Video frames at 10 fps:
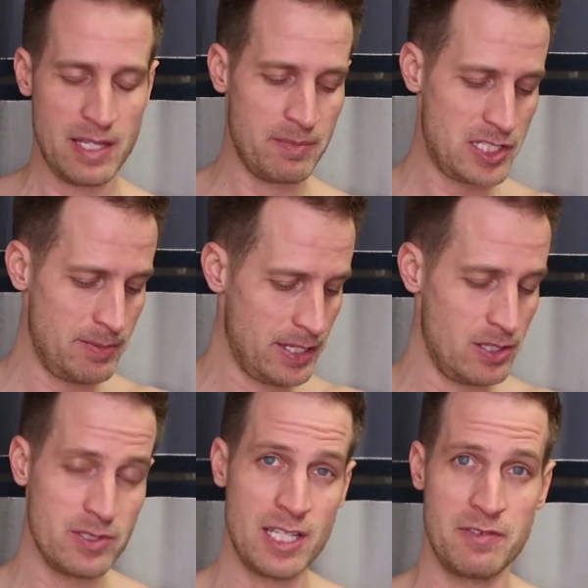much about
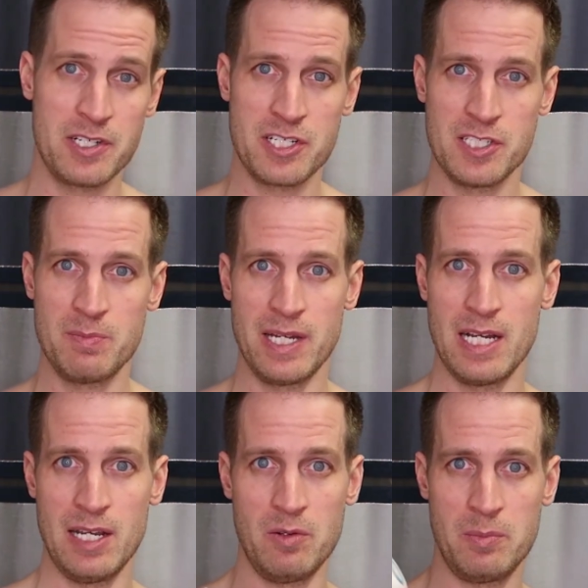those other versions,
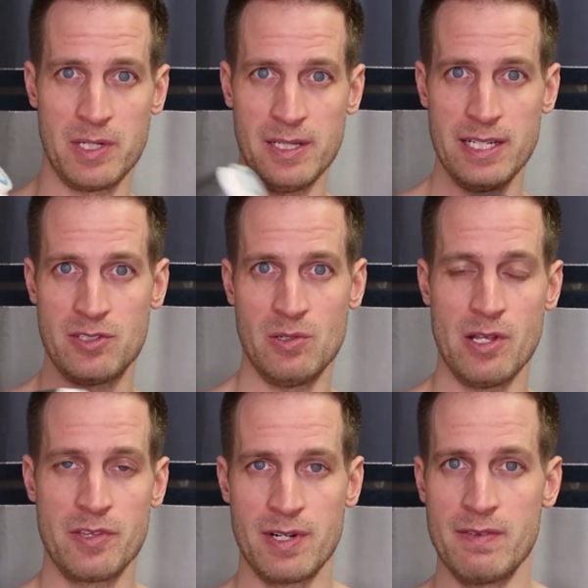but I will put a link to
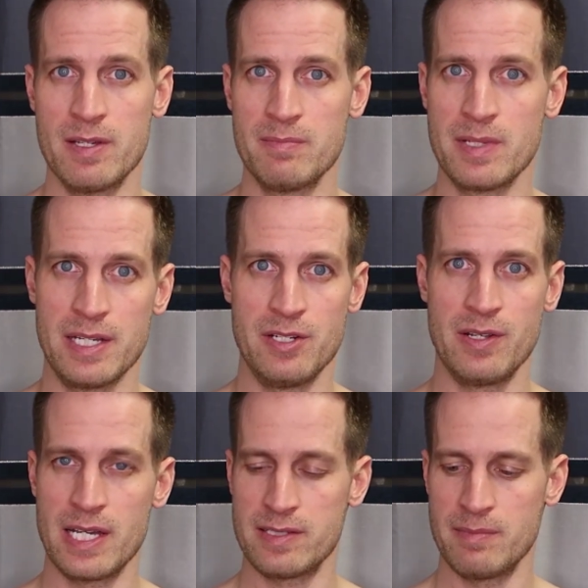all 3 of them, and
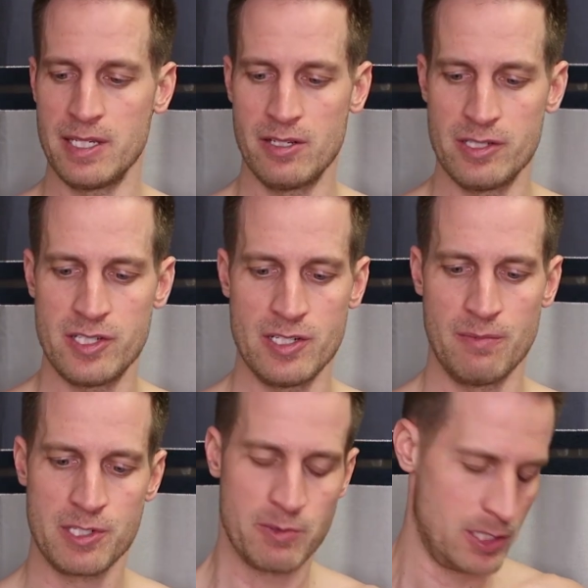you guys can make your decision
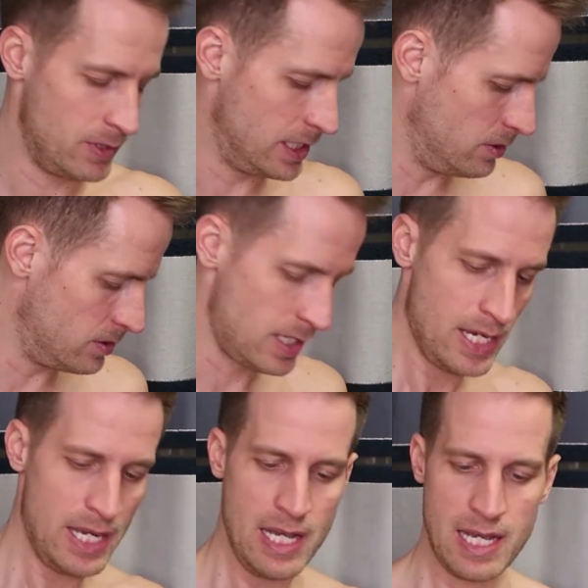on which one you want to use.
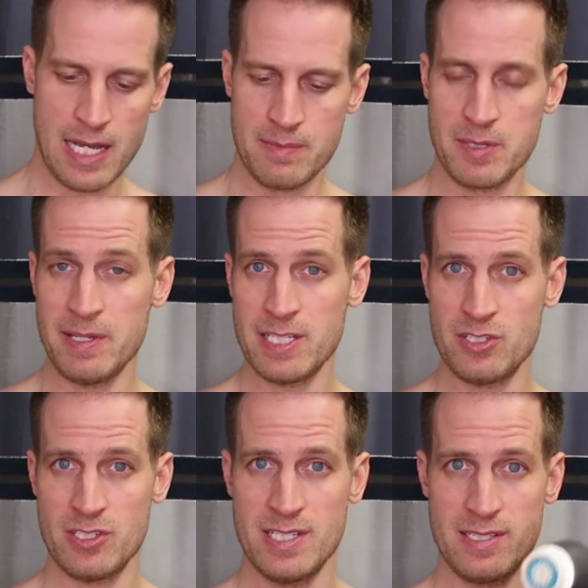So basically
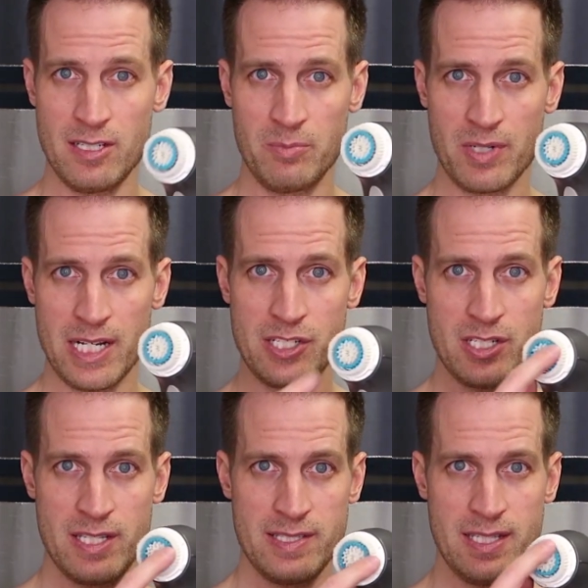it's just this little
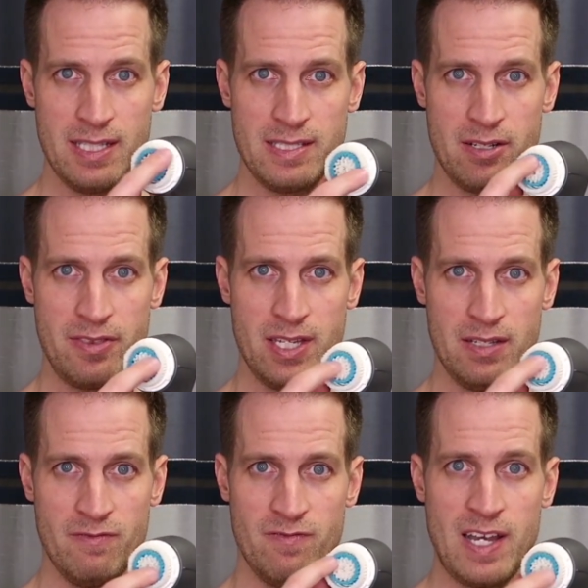brush, this little
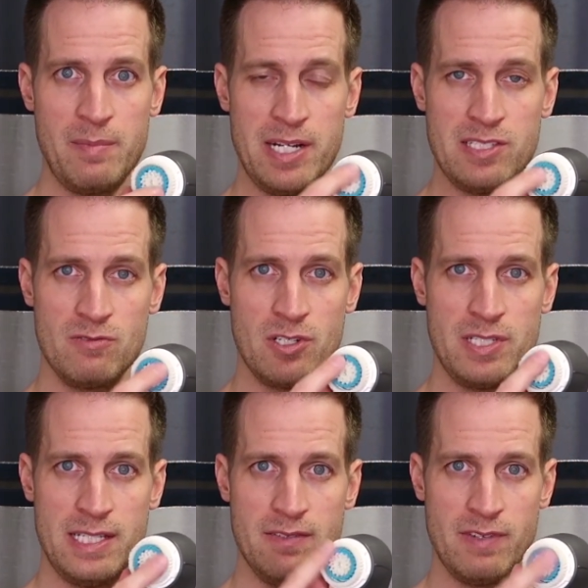thing vibrates and
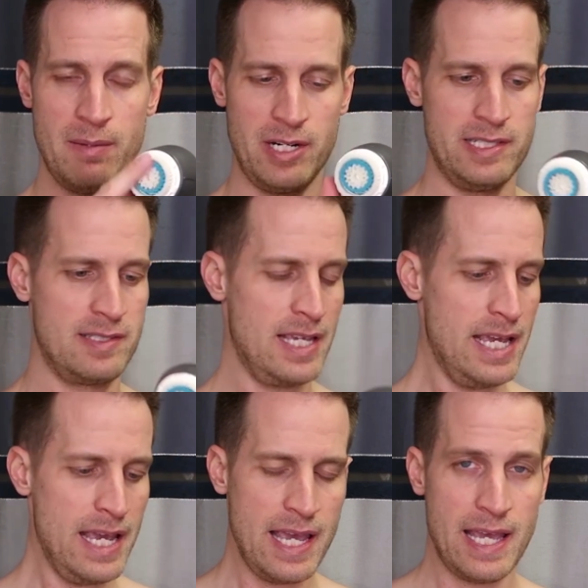rotates and vibrates,
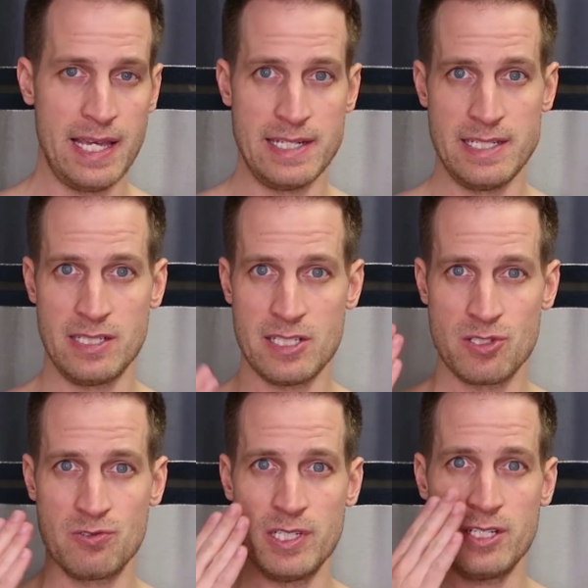and it
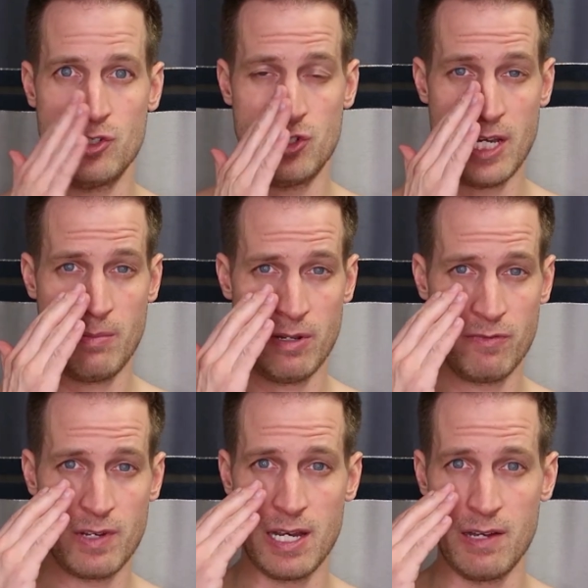does a really good
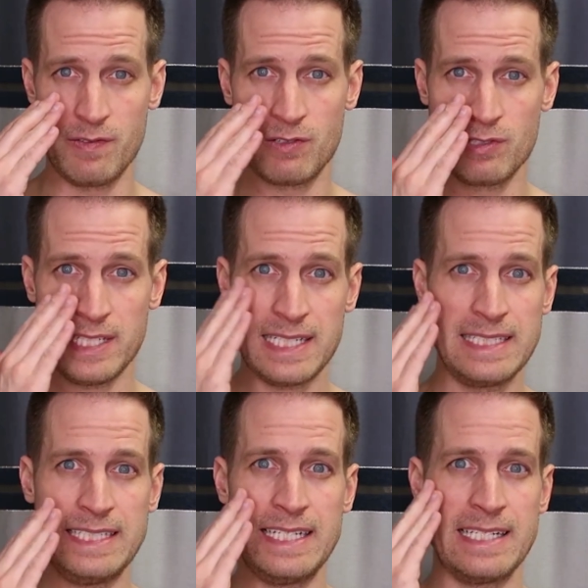job of really
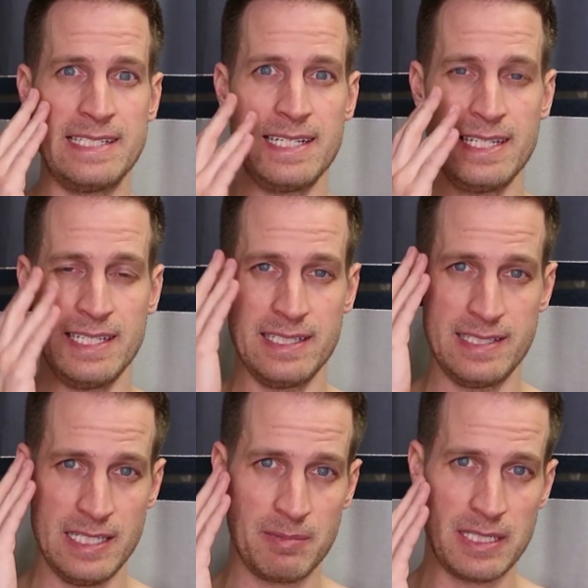cleaning and digging
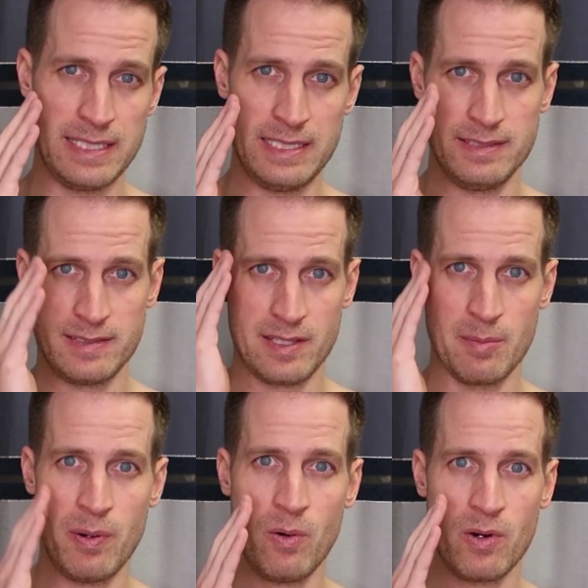deep, cleans the
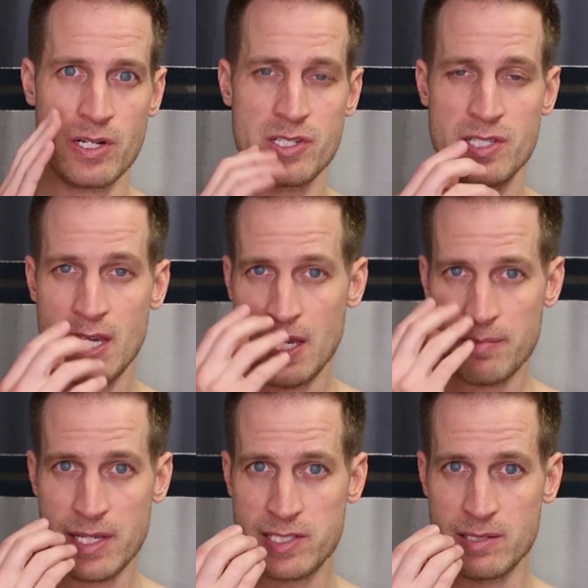pores,
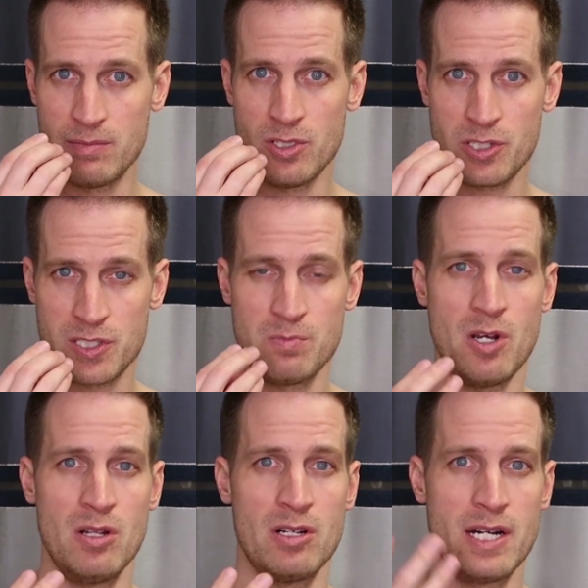makes them look
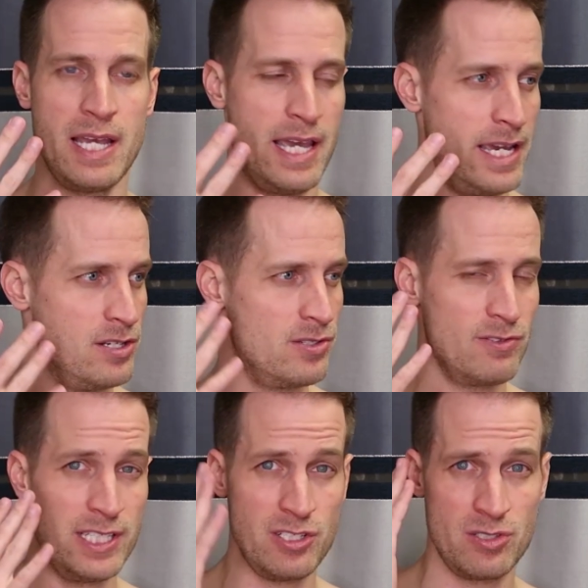smaller, and
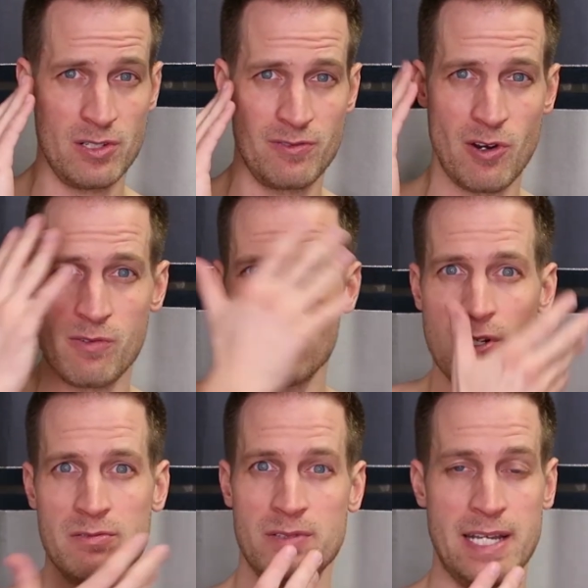really just sort of
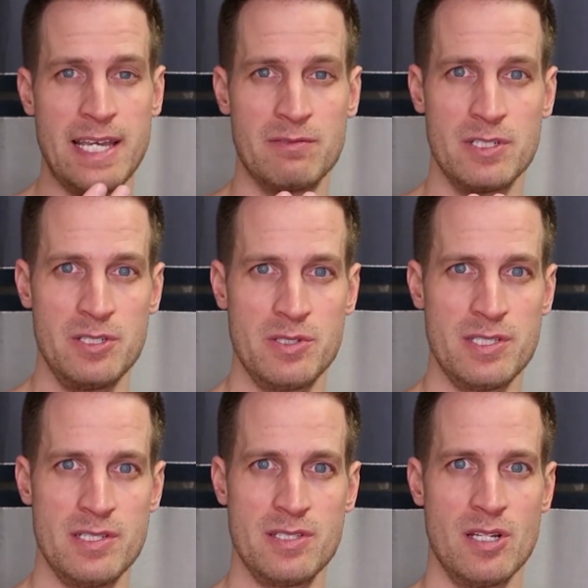overall, again,
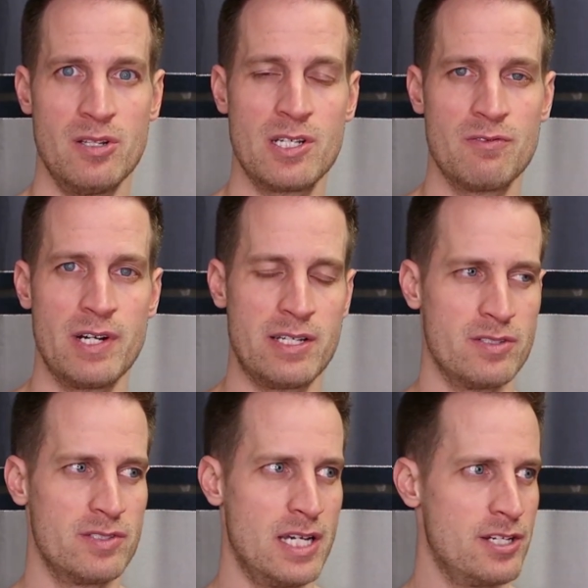reduces the look of
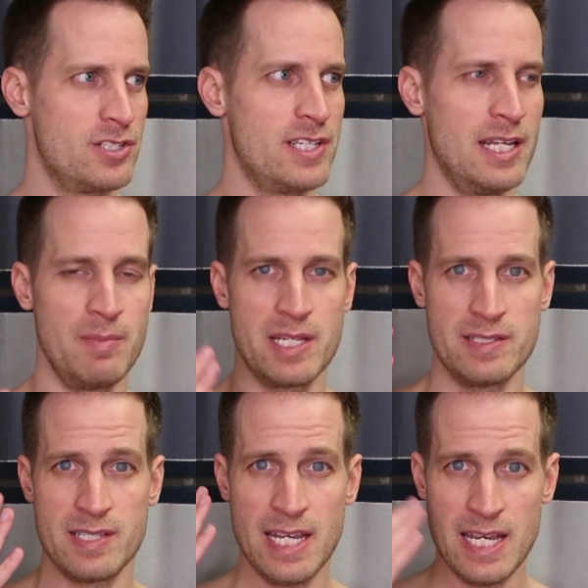wrinkles on your skin,
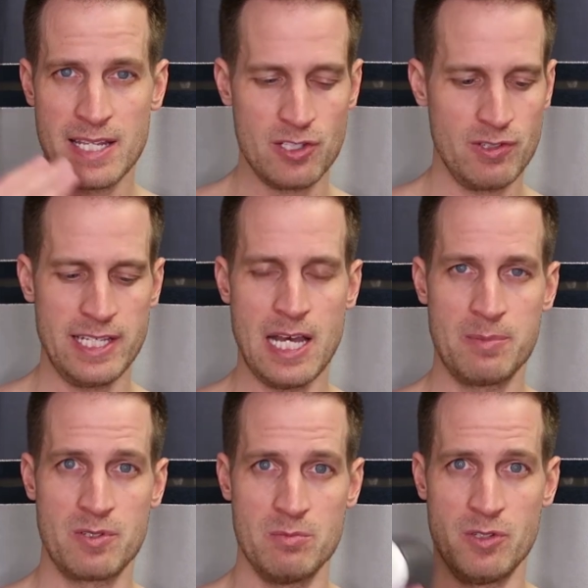because this really
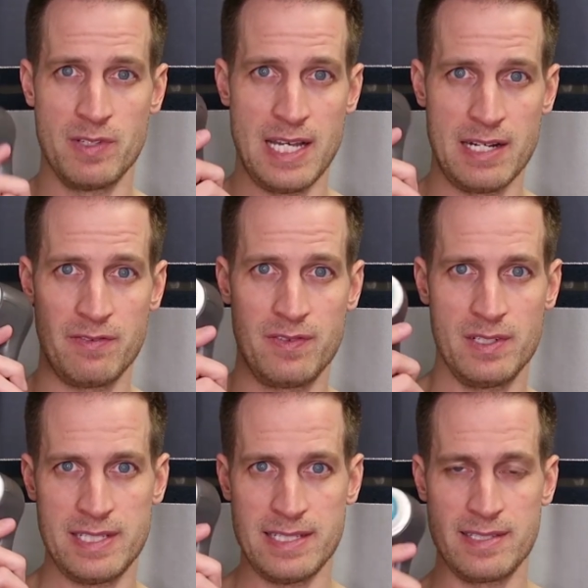helps remove a lot of
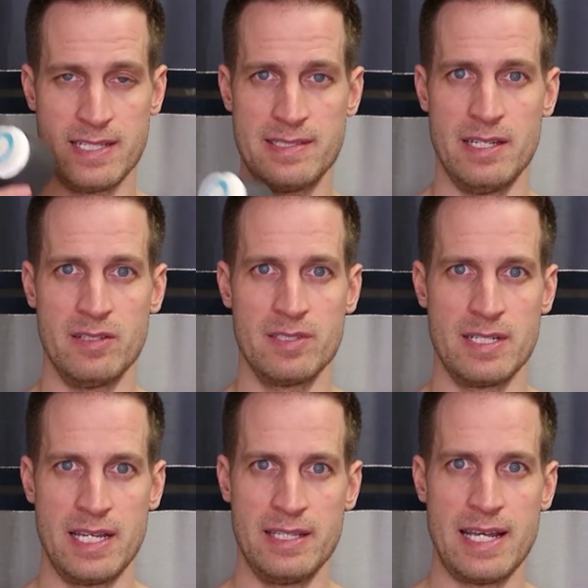dead skin cells
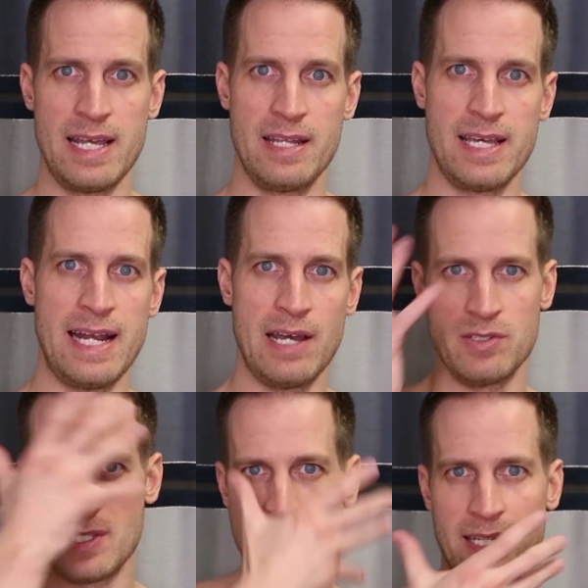and that
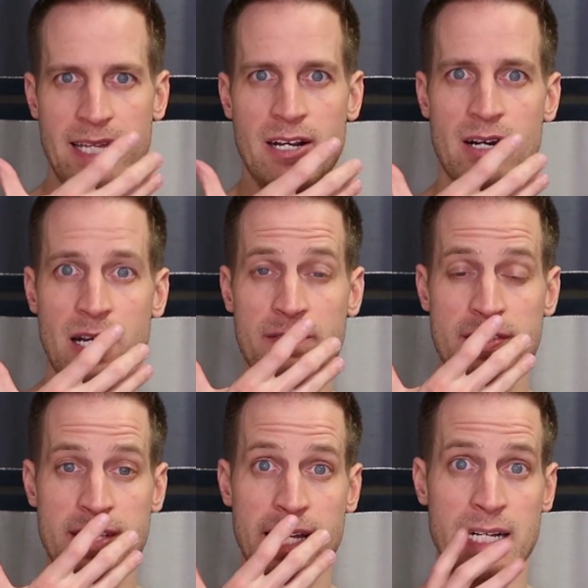outside layer of
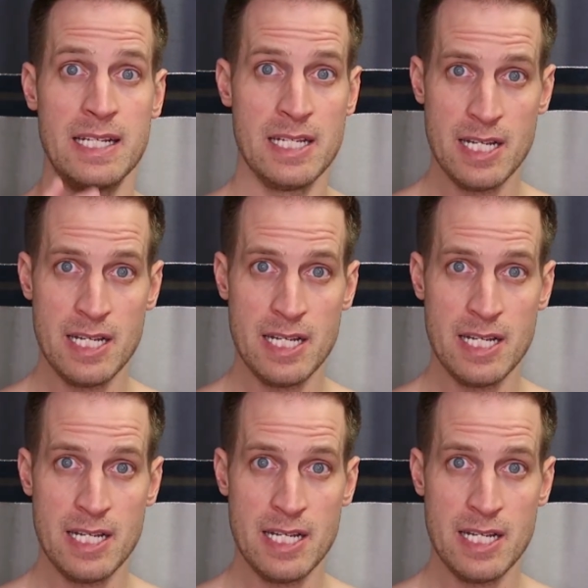skin.